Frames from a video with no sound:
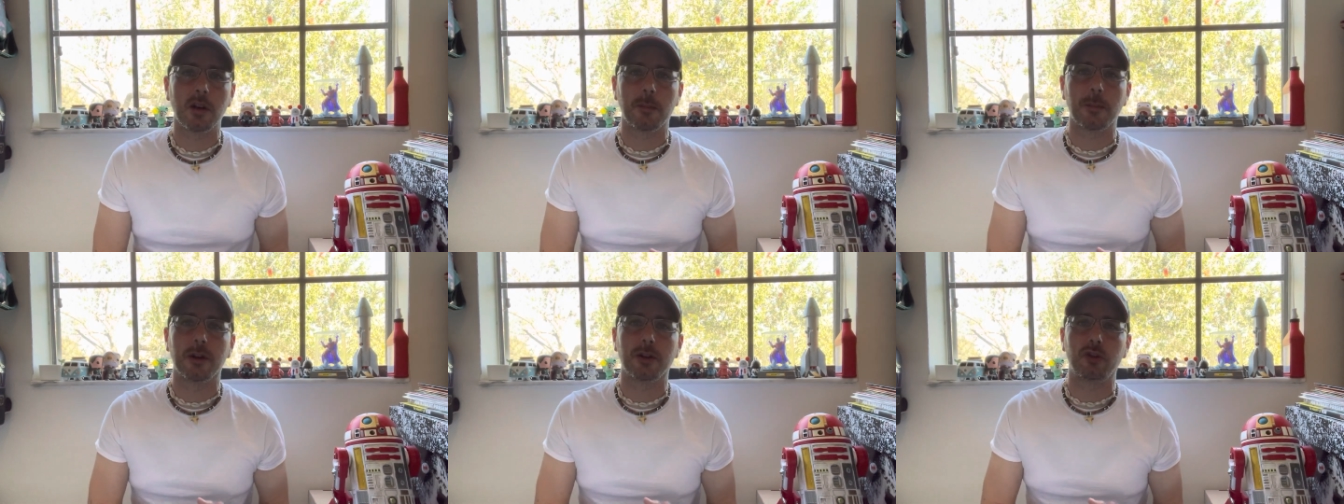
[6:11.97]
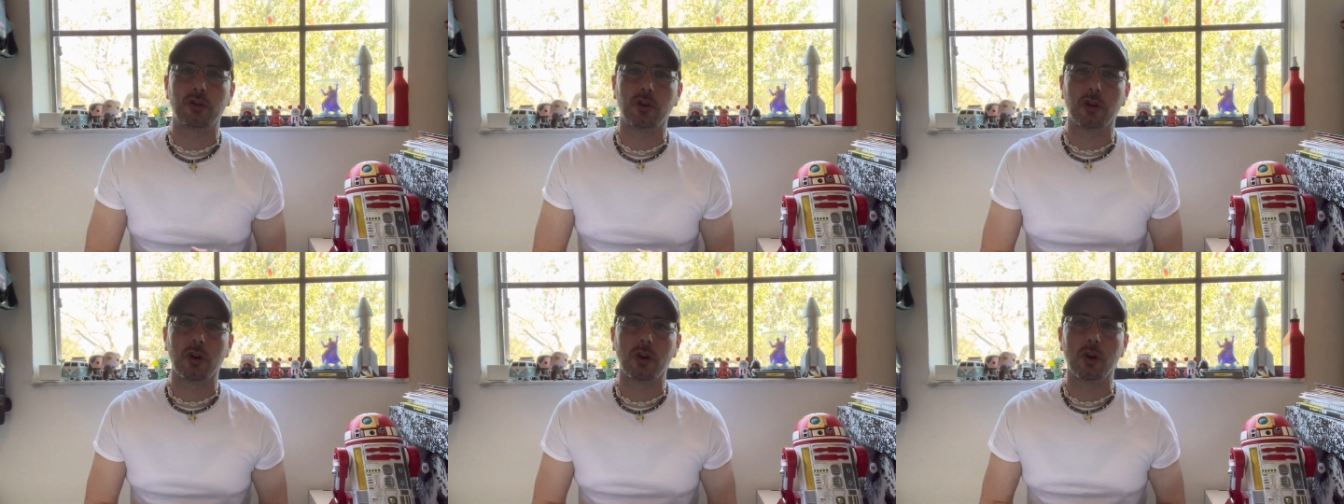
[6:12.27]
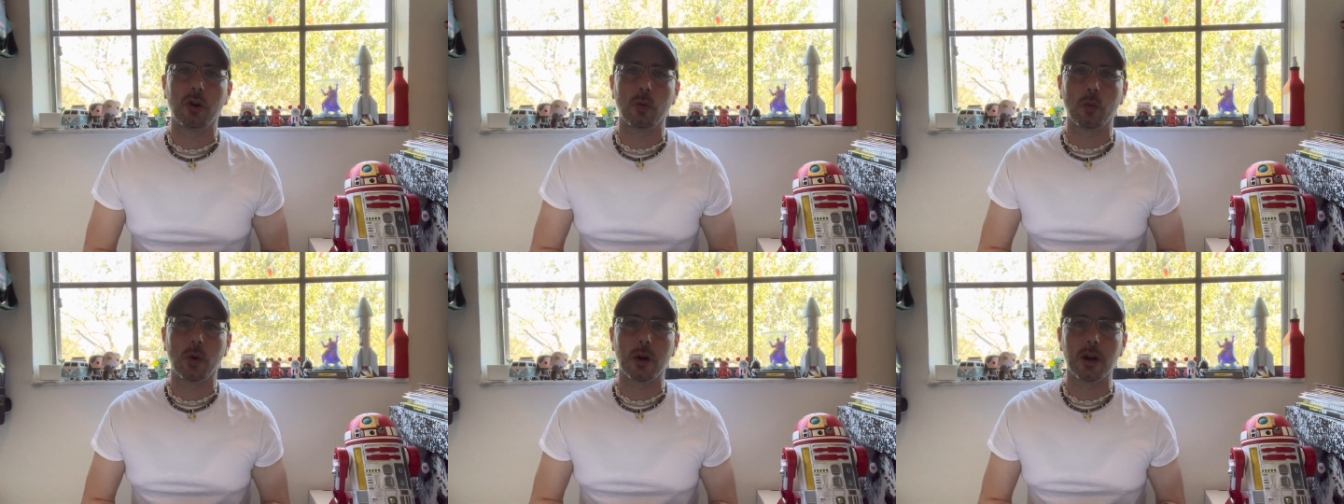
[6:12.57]
of my
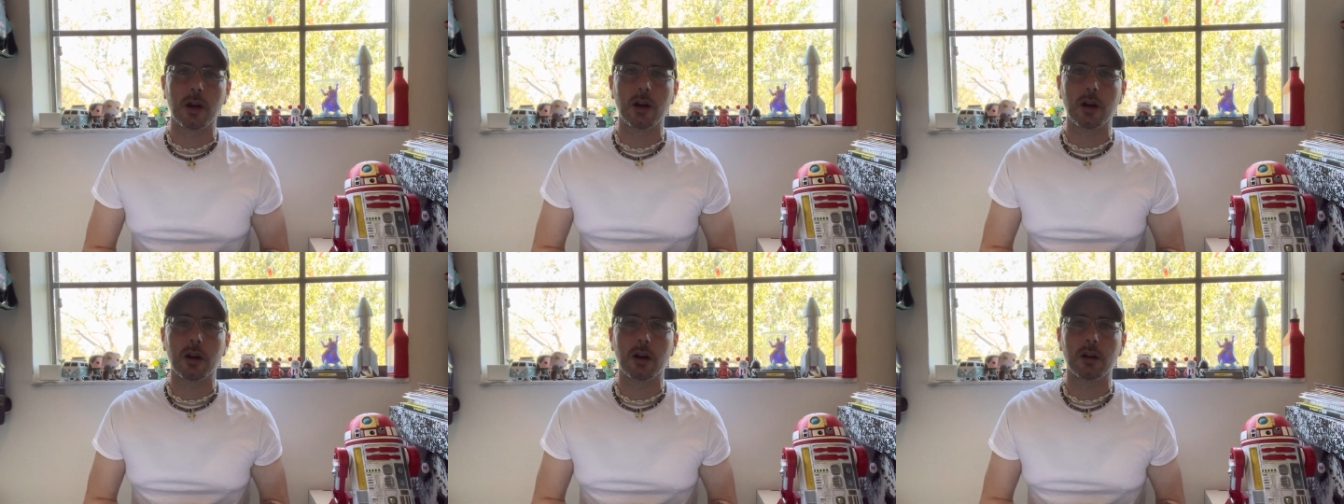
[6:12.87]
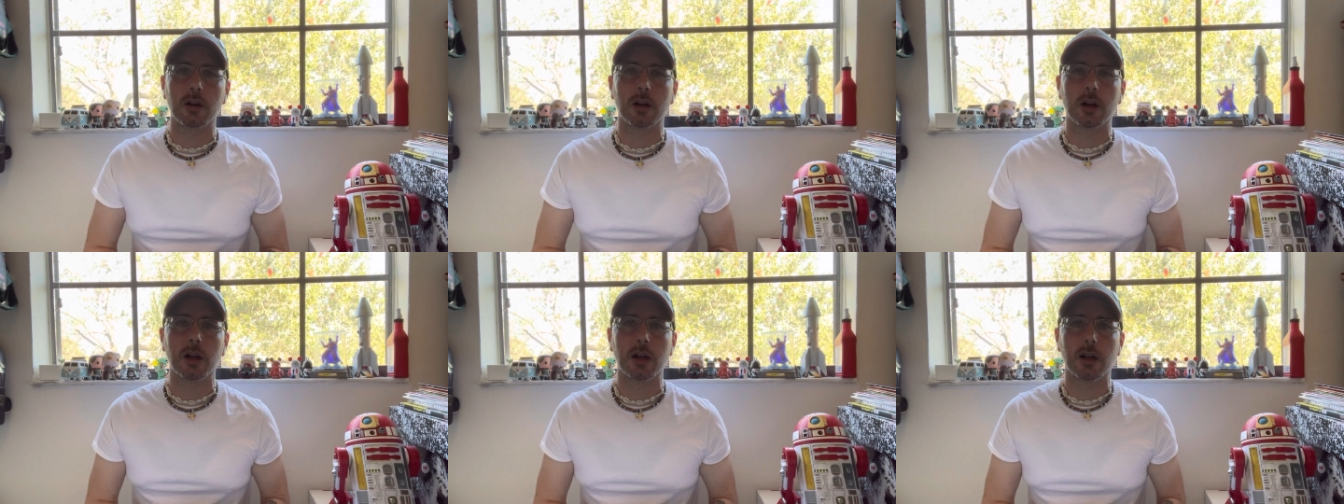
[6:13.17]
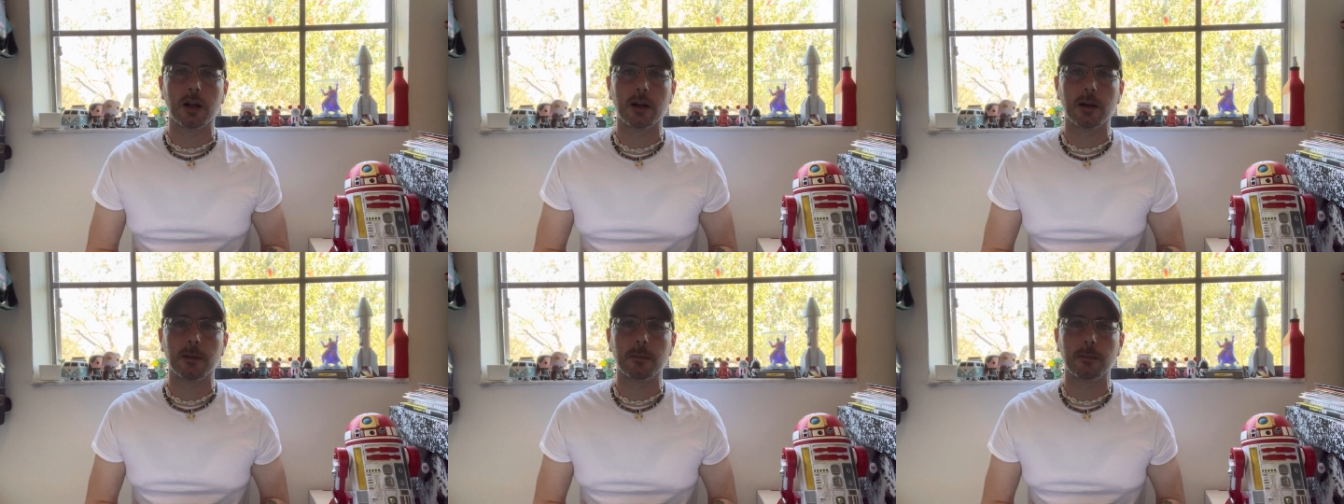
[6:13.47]
show where
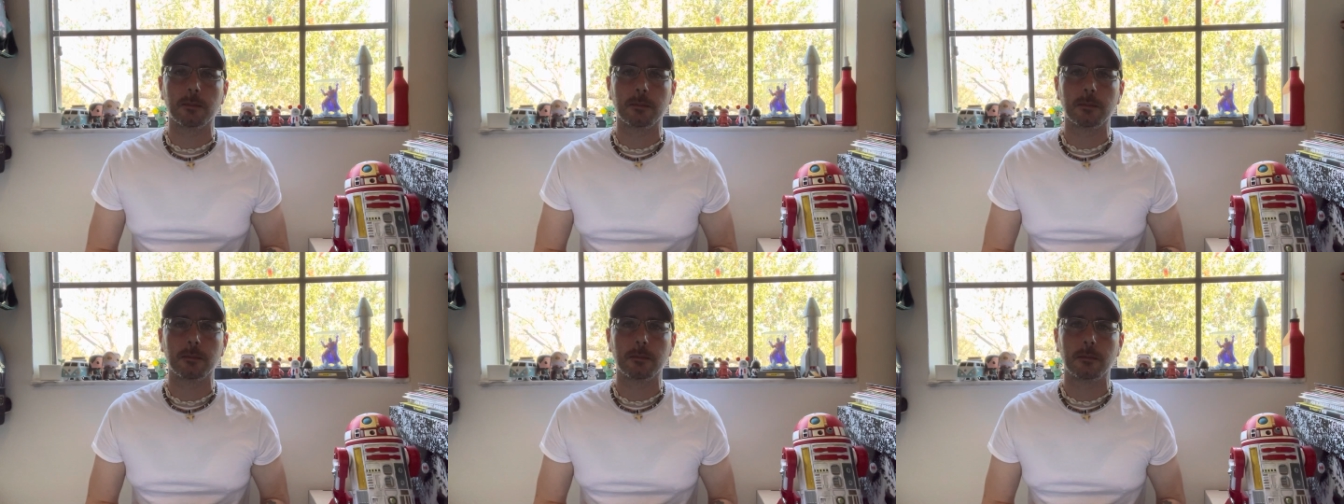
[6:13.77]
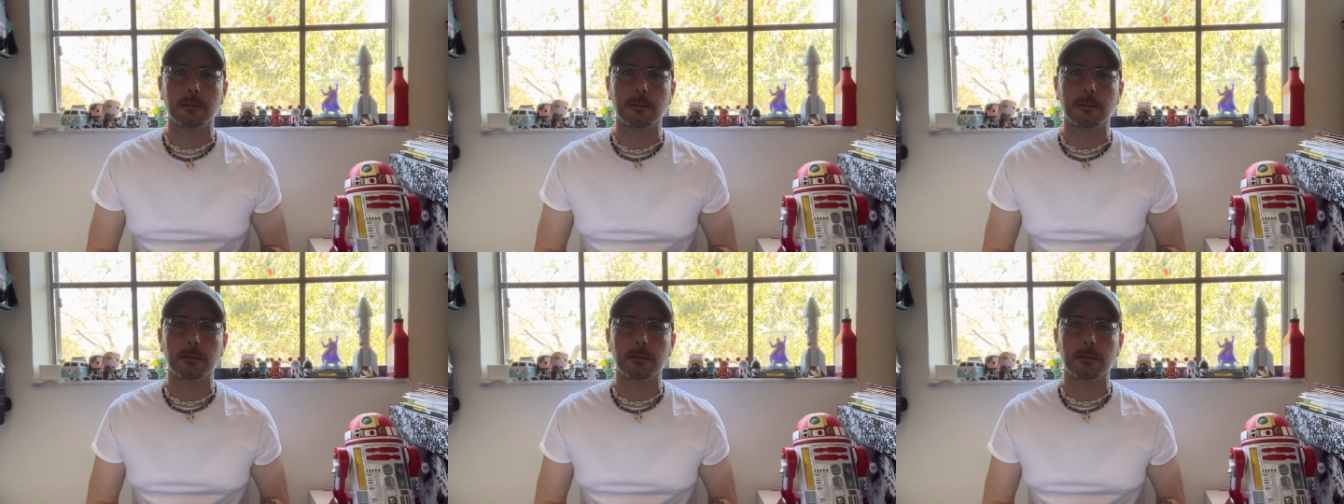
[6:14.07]
um,